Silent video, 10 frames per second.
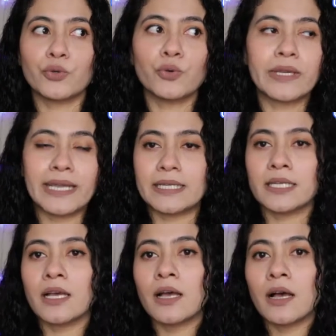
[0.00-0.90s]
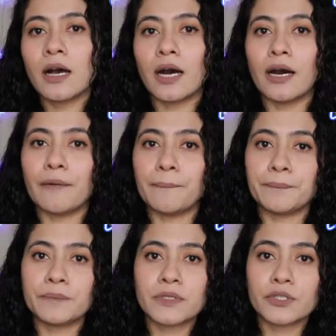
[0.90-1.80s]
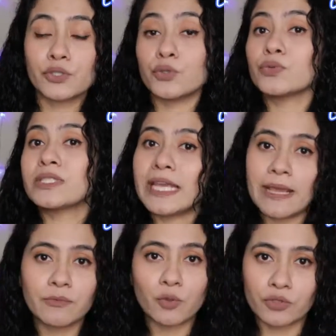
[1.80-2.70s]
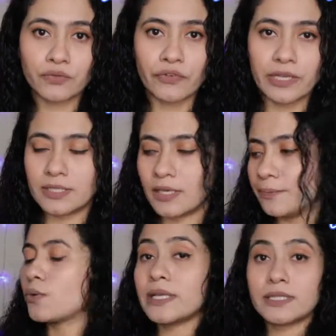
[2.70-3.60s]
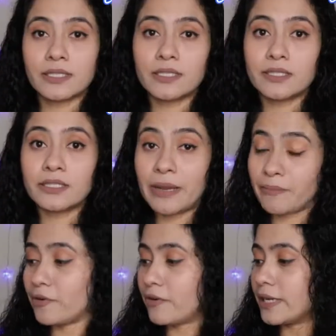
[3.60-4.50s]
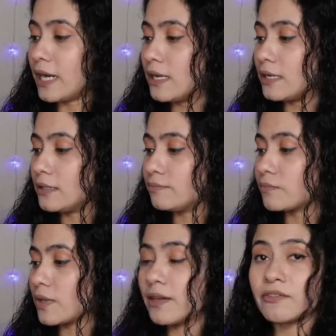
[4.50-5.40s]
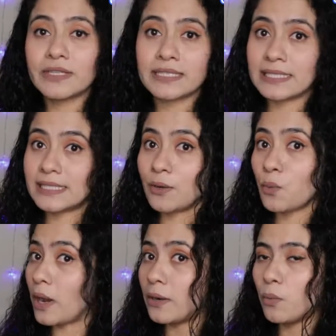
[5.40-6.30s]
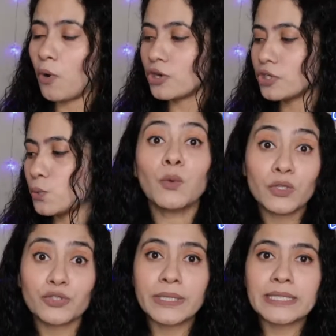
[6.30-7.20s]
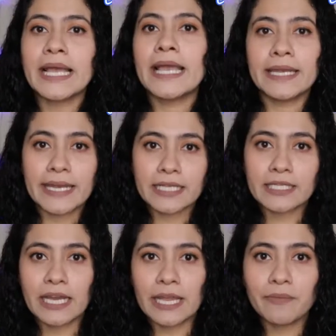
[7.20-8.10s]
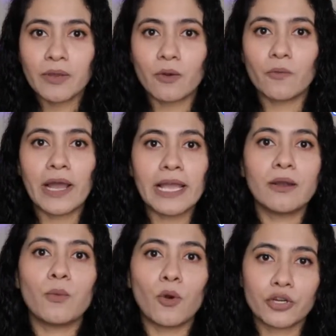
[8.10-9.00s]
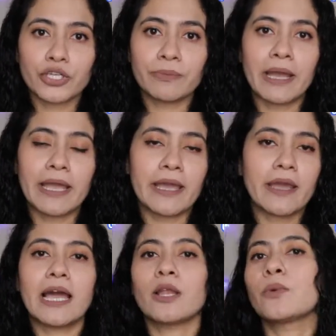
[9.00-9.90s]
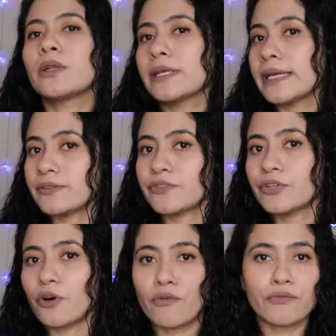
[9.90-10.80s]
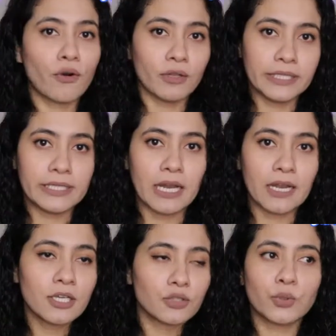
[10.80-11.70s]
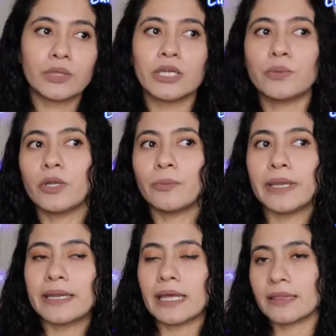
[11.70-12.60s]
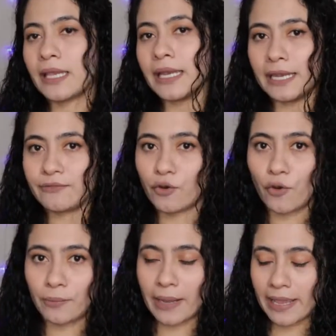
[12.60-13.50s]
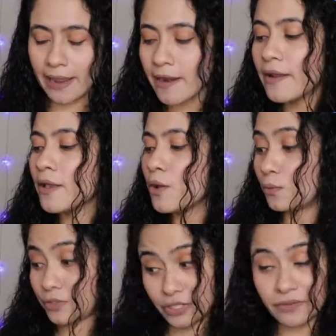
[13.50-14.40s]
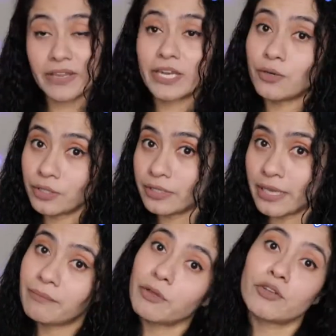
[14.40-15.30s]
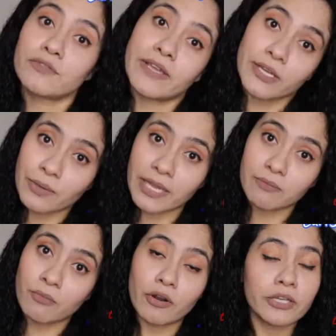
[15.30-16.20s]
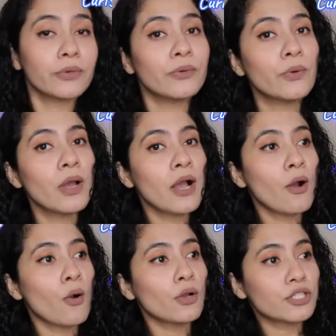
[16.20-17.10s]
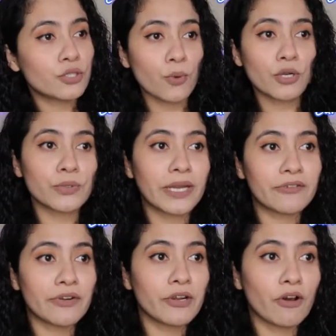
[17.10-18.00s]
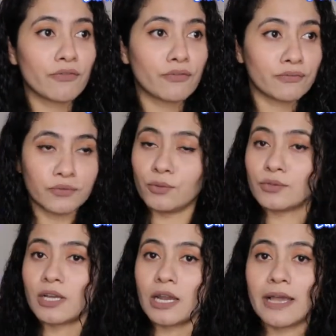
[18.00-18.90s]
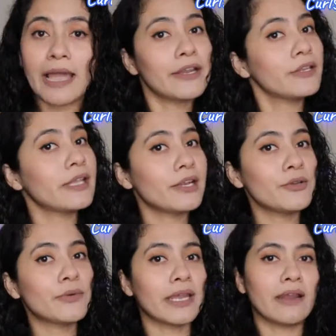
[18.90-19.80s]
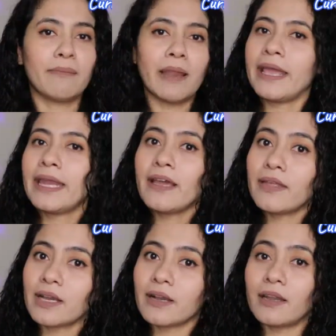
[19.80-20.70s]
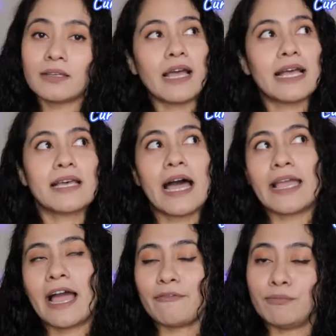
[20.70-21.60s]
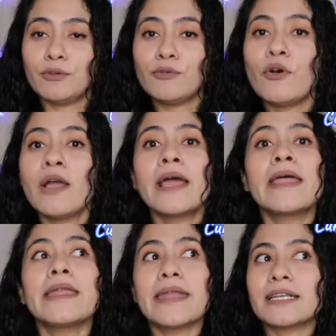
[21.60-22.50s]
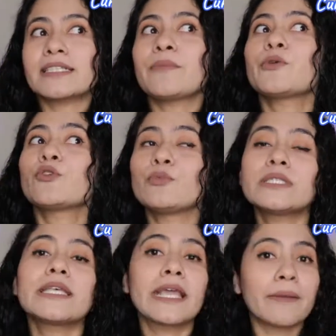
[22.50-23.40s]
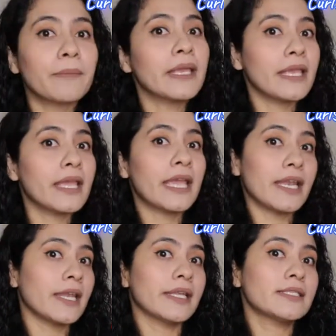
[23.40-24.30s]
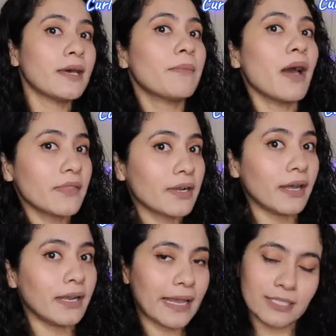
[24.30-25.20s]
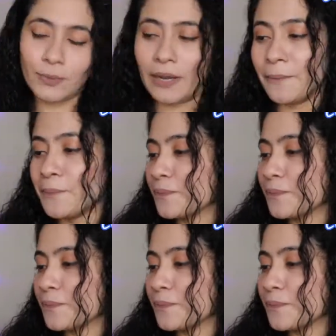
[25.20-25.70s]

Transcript: to get to tame those frizz. So it's a temporary color, rinses in one wash, which means next time while washing my hair I will get rid of all the color, so there will be nothing left on my hair, which is a very good thing, because when you get bored you just want to get rid of those color and then you can apply any other color. As I have blue, next time you'll be seeing me in some other color as well.